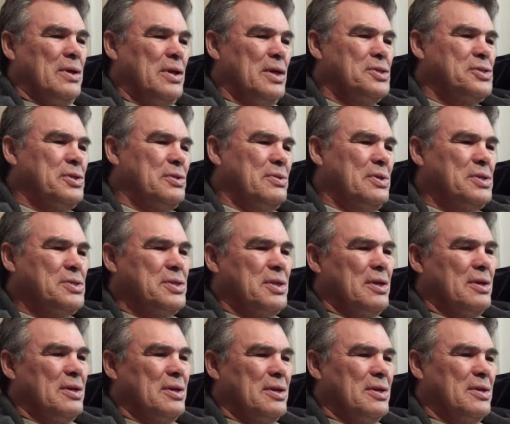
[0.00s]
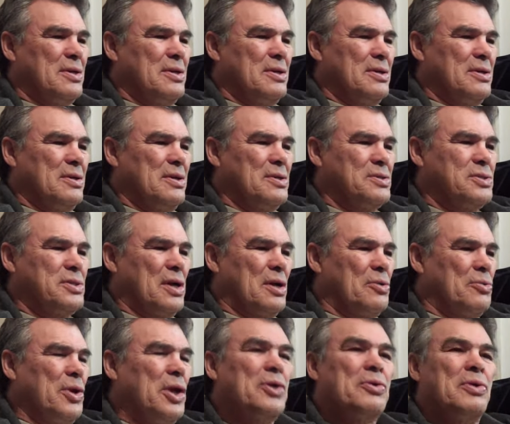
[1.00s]
Yes, there is. It's a
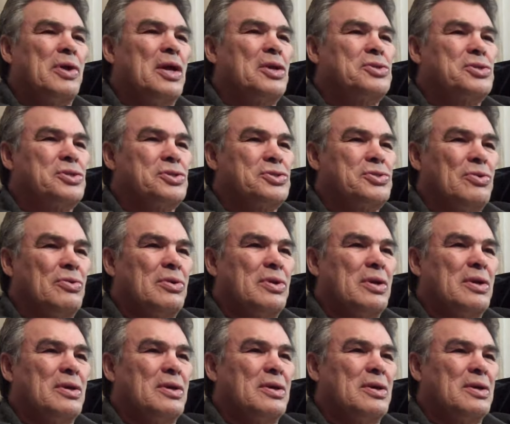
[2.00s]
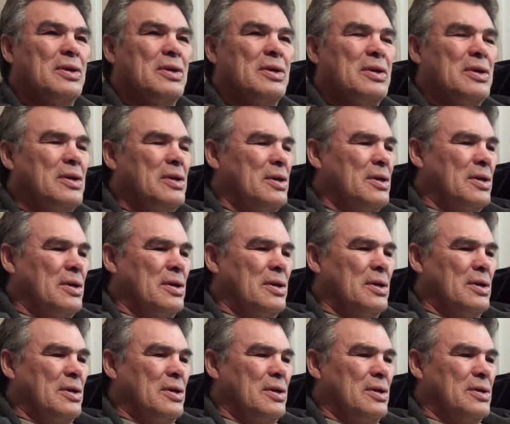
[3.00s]
Cree creation story.
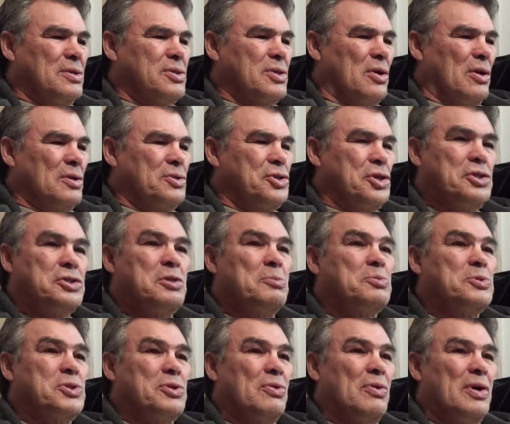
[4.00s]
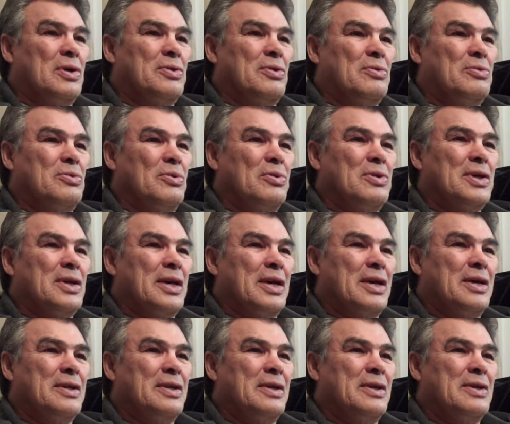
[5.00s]
It's called Chichtipstugwan, or Rolling
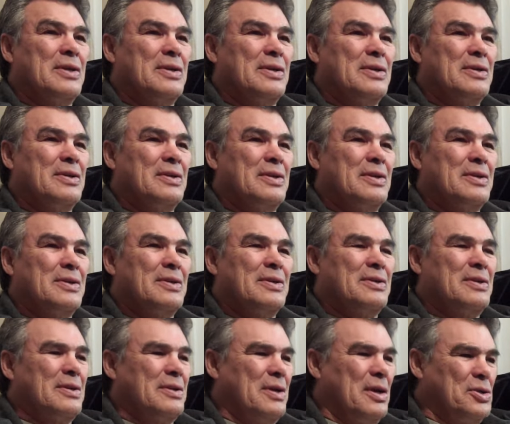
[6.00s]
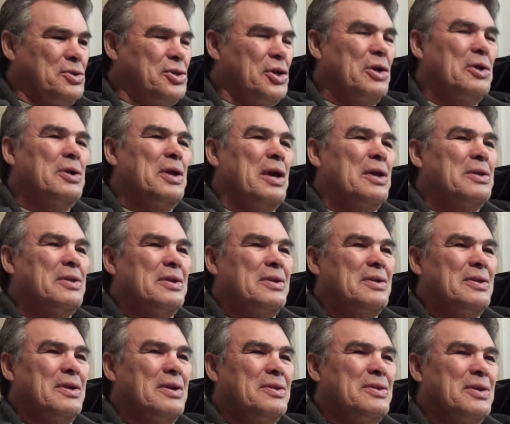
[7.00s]
Head. And I shared that.
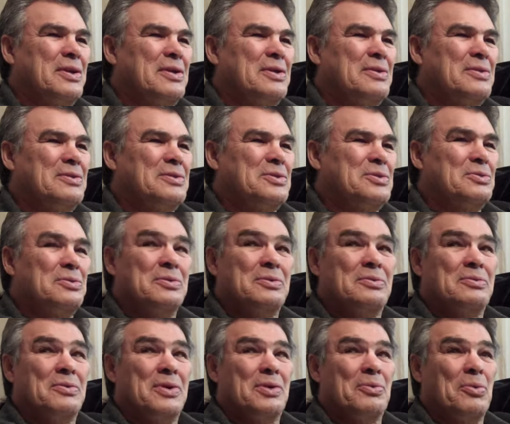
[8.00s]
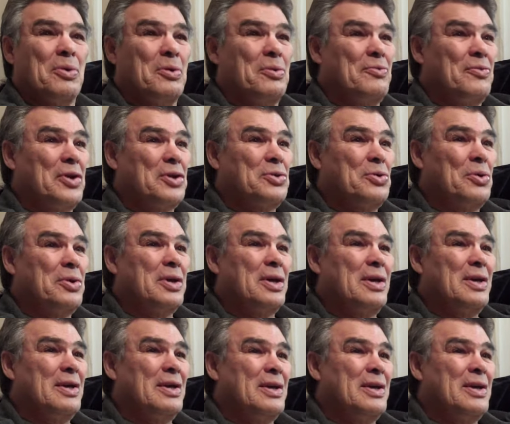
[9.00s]
I think it's when we were in Victoria.